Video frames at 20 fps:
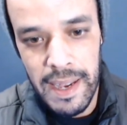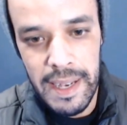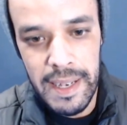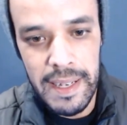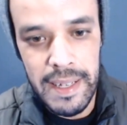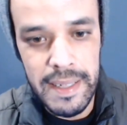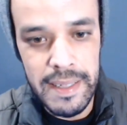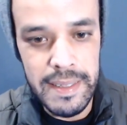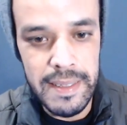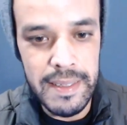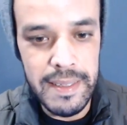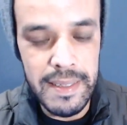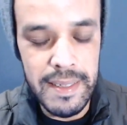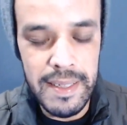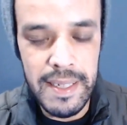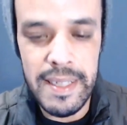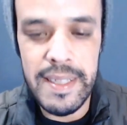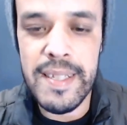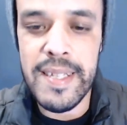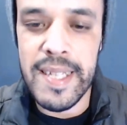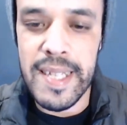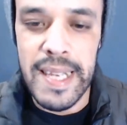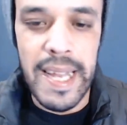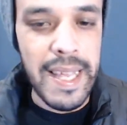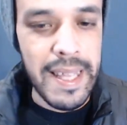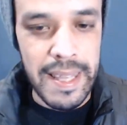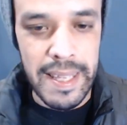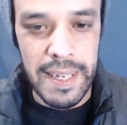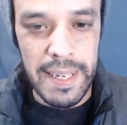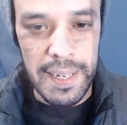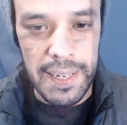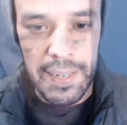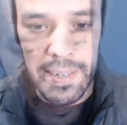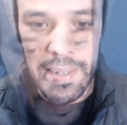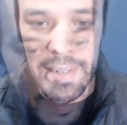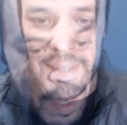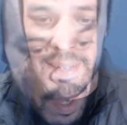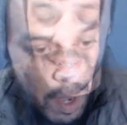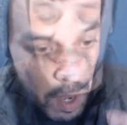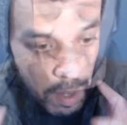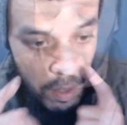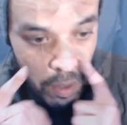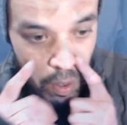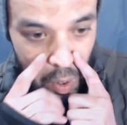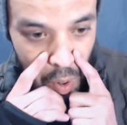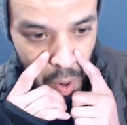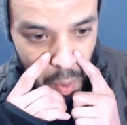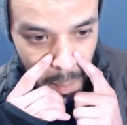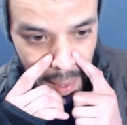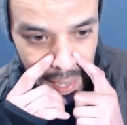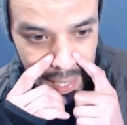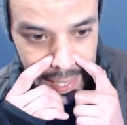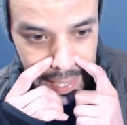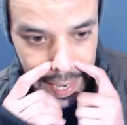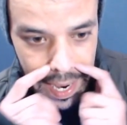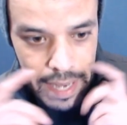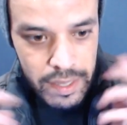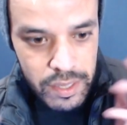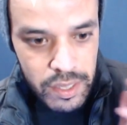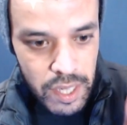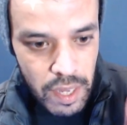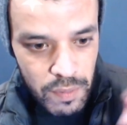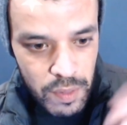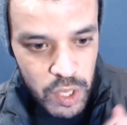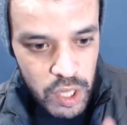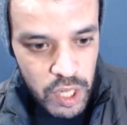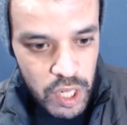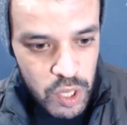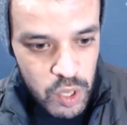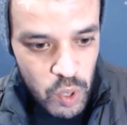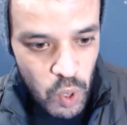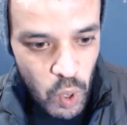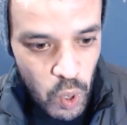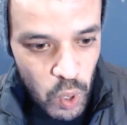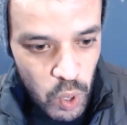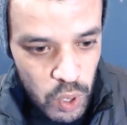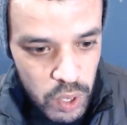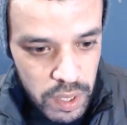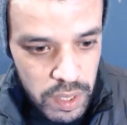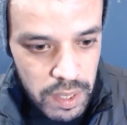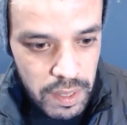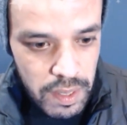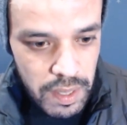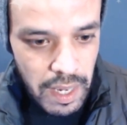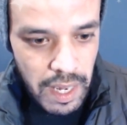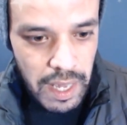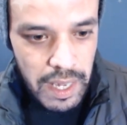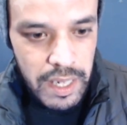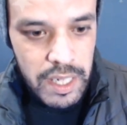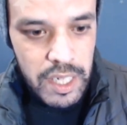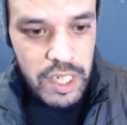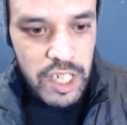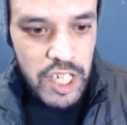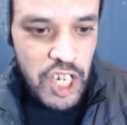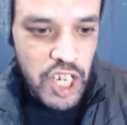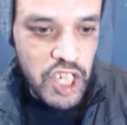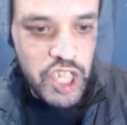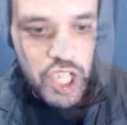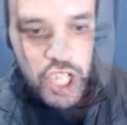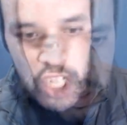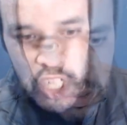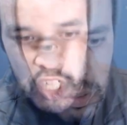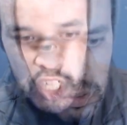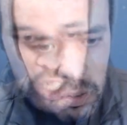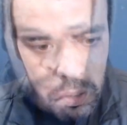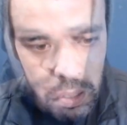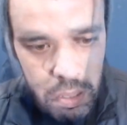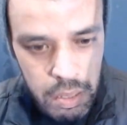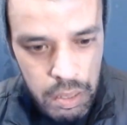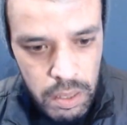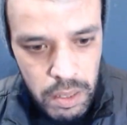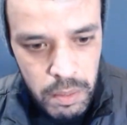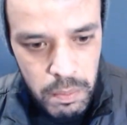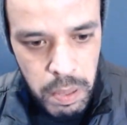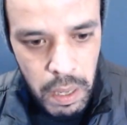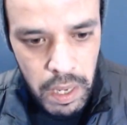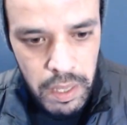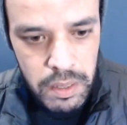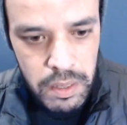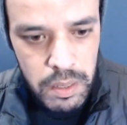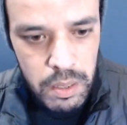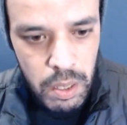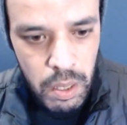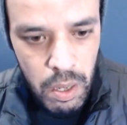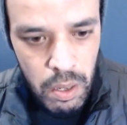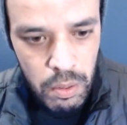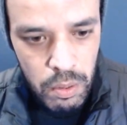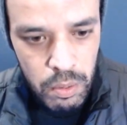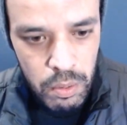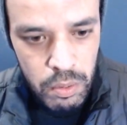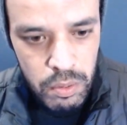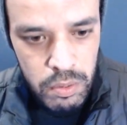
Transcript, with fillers: and it is nothing. Oh my god, seven years old like GGG Pento.